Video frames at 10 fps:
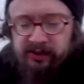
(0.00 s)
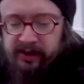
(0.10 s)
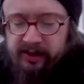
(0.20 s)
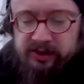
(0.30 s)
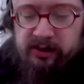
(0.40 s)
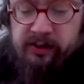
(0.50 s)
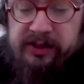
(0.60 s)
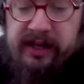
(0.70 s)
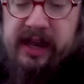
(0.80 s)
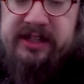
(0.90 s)
other day this girl
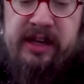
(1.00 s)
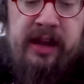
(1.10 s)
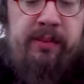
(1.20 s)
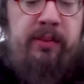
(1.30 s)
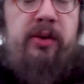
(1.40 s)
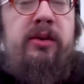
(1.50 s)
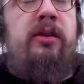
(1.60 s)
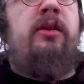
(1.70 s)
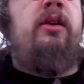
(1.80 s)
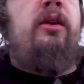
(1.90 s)
was like, "Hey Sam,
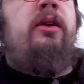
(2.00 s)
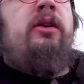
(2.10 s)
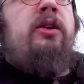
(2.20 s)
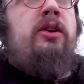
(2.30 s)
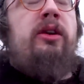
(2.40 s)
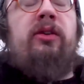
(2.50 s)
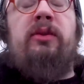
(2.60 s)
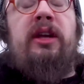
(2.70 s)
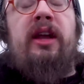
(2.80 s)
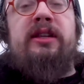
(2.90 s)
you're like a
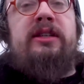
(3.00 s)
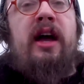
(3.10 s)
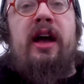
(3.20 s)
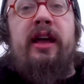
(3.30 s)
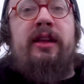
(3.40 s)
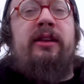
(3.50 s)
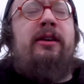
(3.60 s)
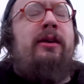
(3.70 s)
really nice guy and